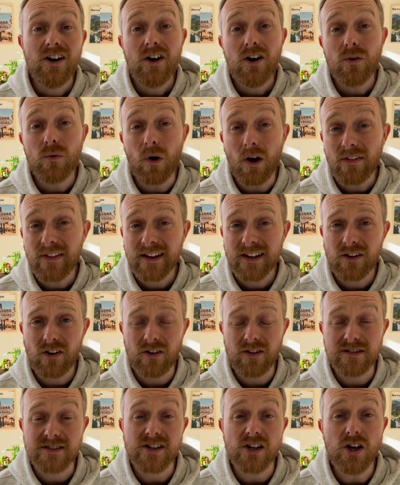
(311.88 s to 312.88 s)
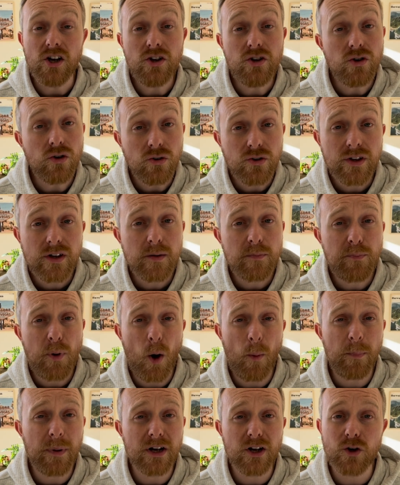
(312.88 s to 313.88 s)
Right then guys, another
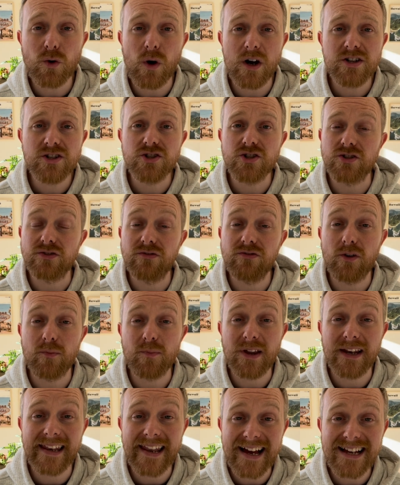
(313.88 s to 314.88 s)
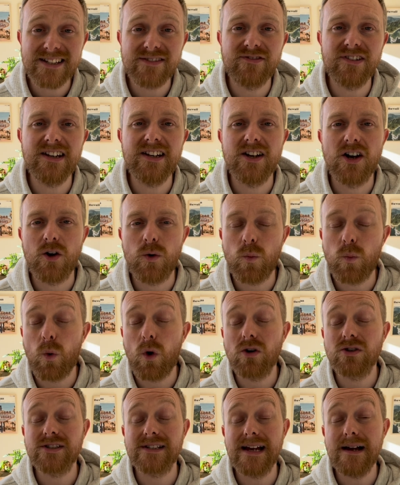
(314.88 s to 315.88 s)
popular question from the last video
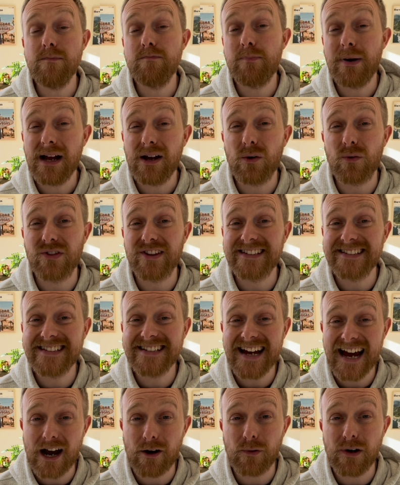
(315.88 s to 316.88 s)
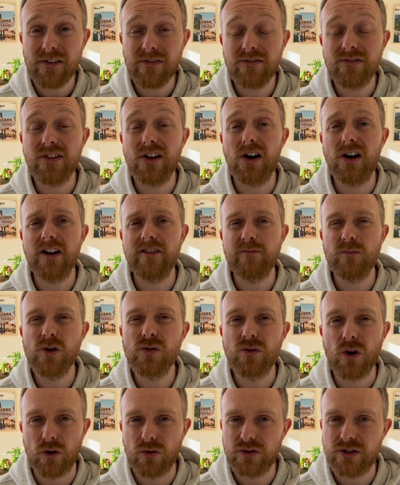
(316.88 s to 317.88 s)
was about the tariff that I've
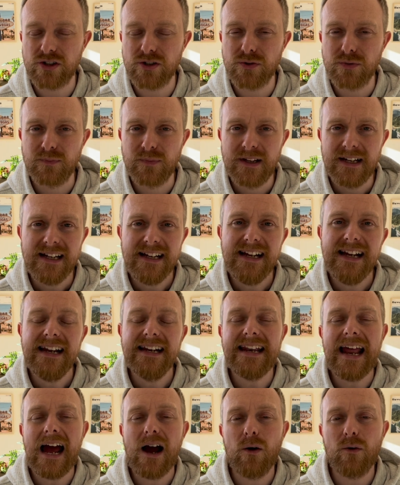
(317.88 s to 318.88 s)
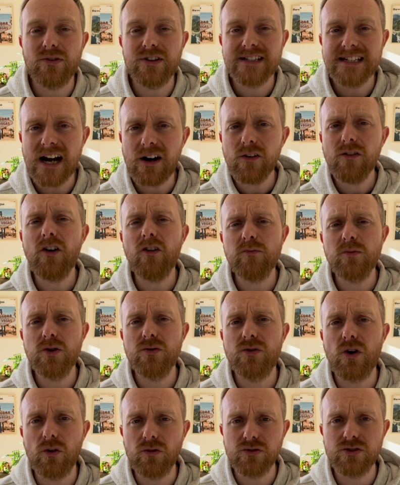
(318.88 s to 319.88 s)
moved on to. Now, the tariff I've
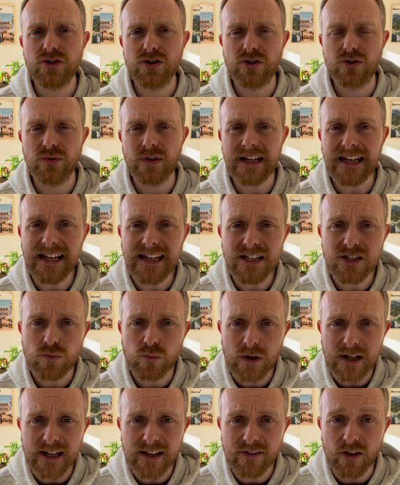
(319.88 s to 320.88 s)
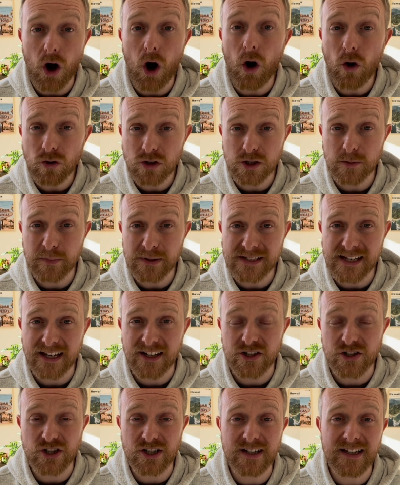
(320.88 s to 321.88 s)
moved on to is with Octopus
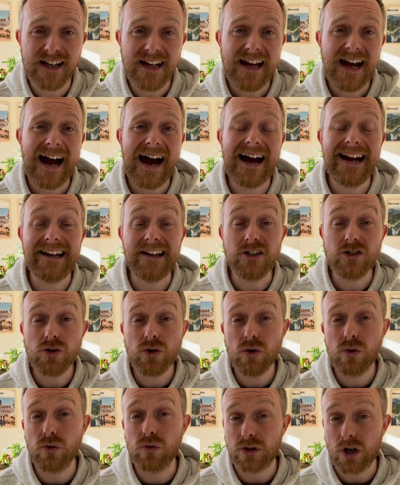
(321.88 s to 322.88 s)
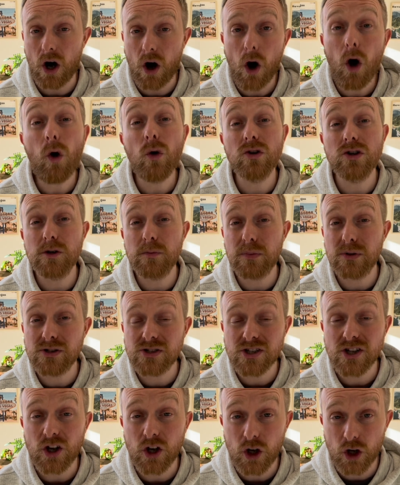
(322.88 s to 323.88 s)
Energy and it is called
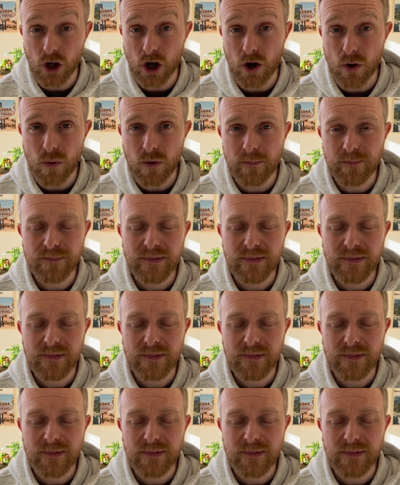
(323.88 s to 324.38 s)
Octopus Go.